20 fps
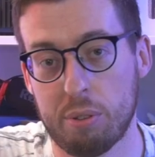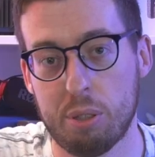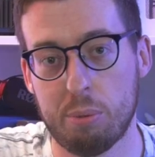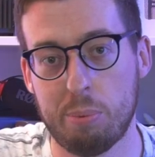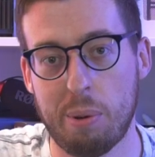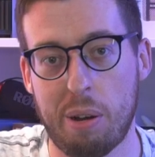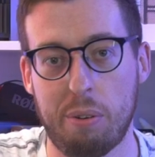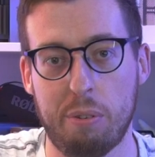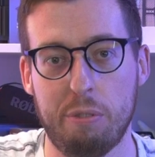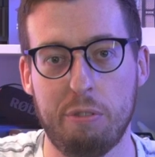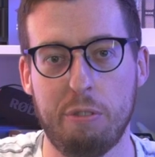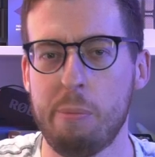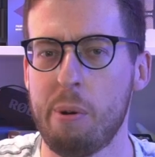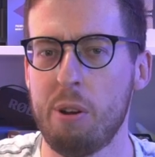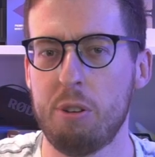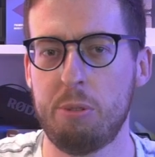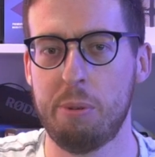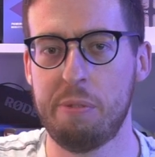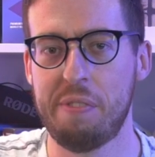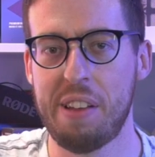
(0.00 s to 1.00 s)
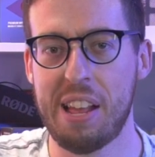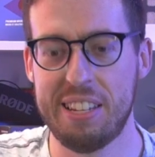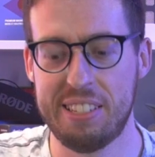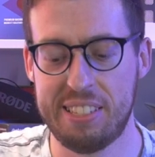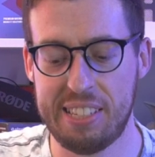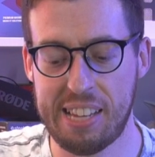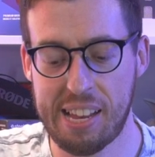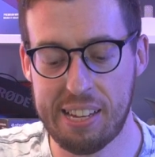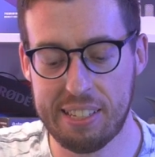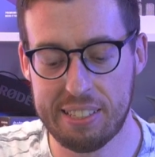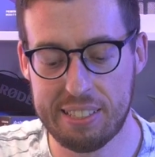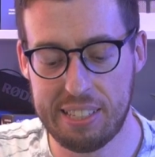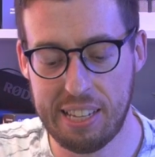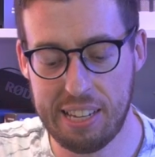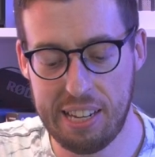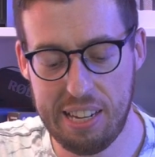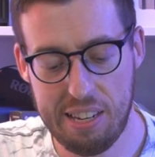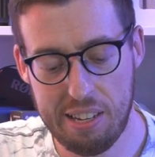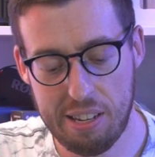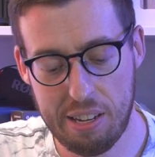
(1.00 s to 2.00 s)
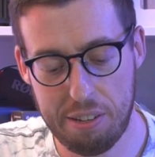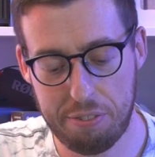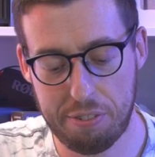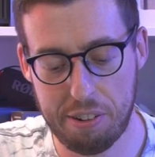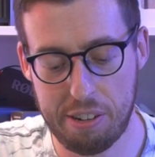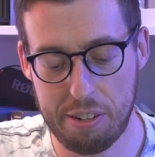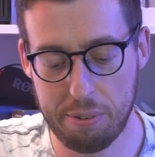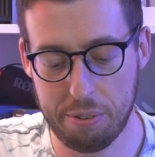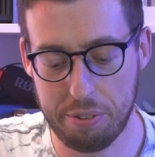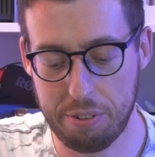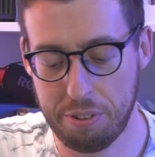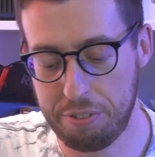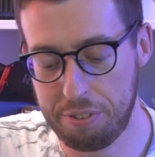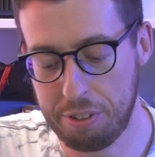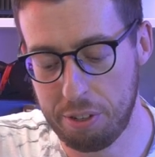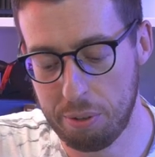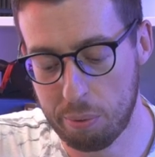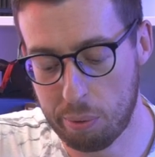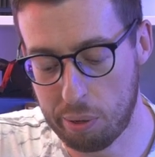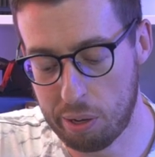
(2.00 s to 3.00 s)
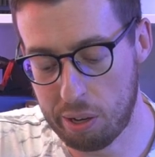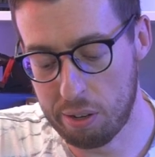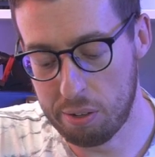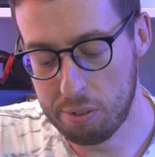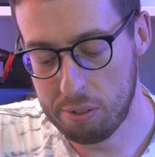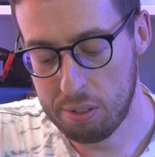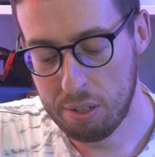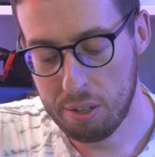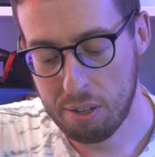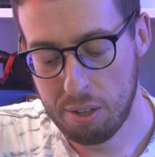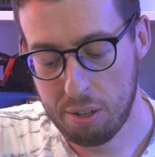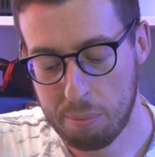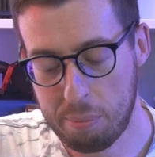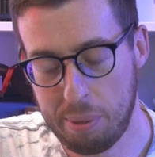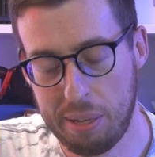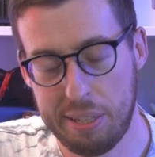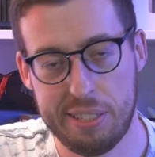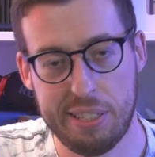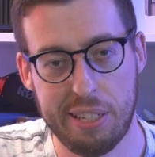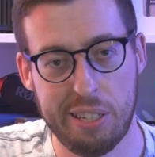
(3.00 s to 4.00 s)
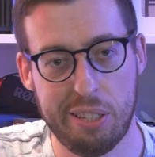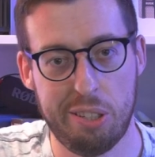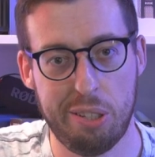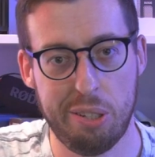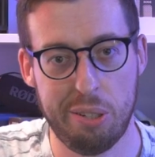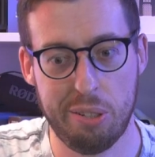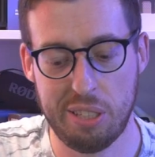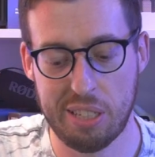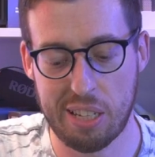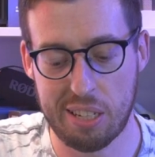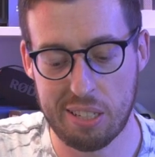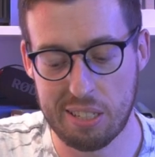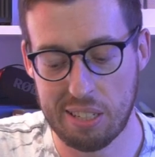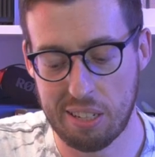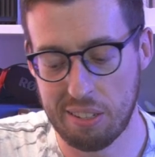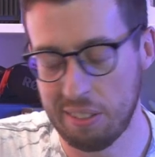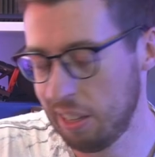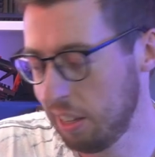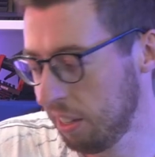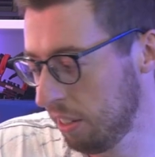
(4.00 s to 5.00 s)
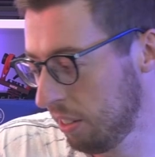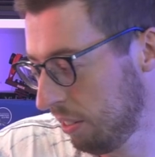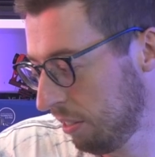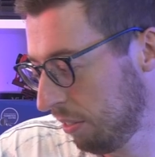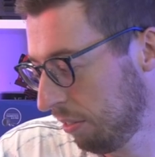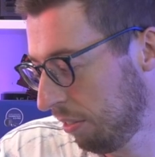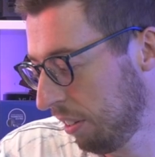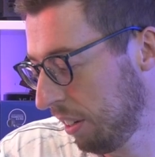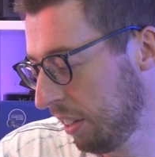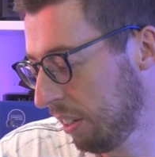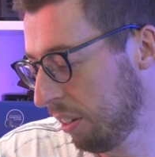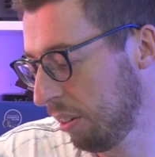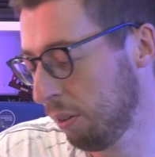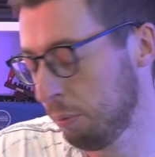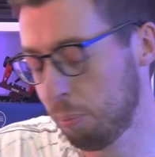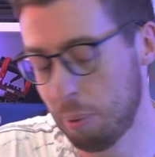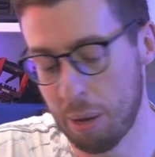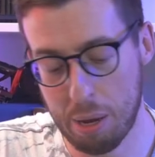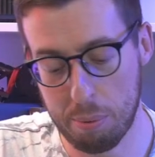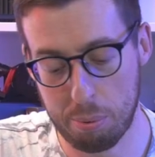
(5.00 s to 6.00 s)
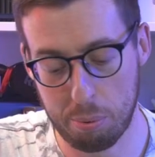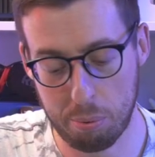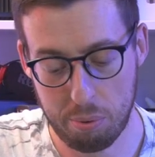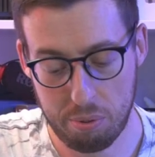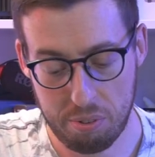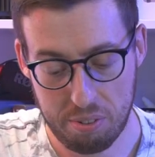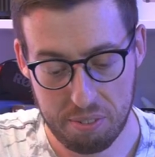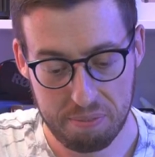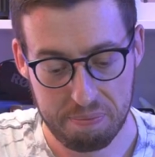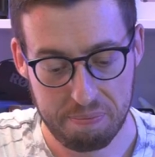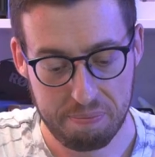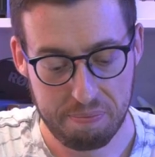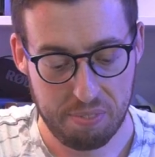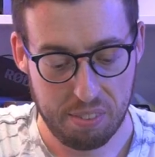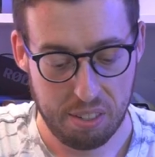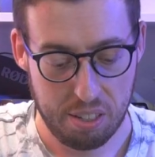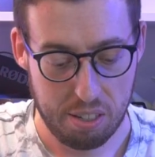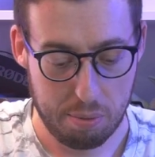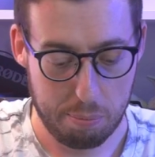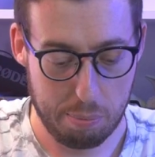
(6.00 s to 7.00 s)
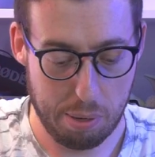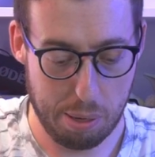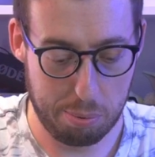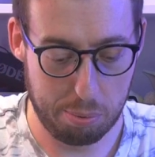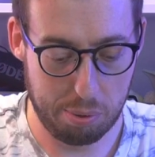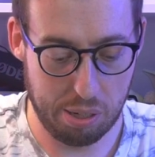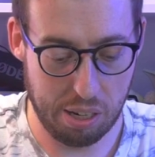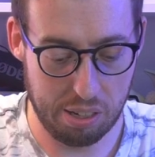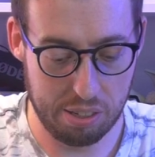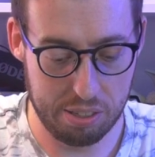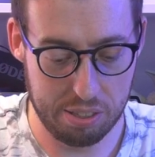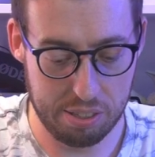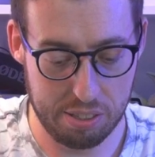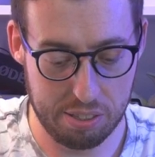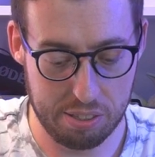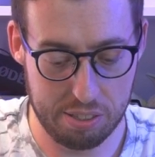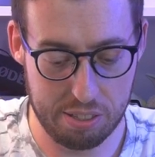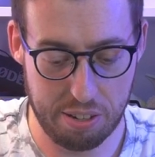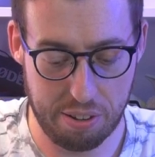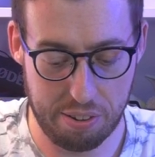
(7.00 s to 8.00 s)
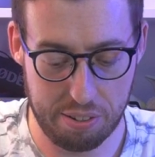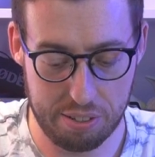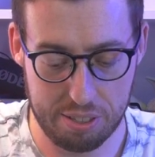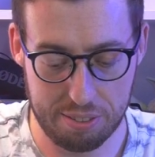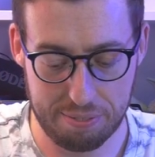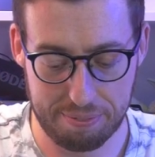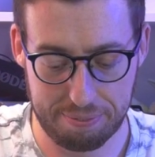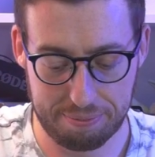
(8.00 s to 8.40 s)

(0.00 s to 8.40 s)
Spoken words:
as well. It reminds me of NZXT, if any of you are PC enthusiasts out there. Very kind of purple colours, and it's nice.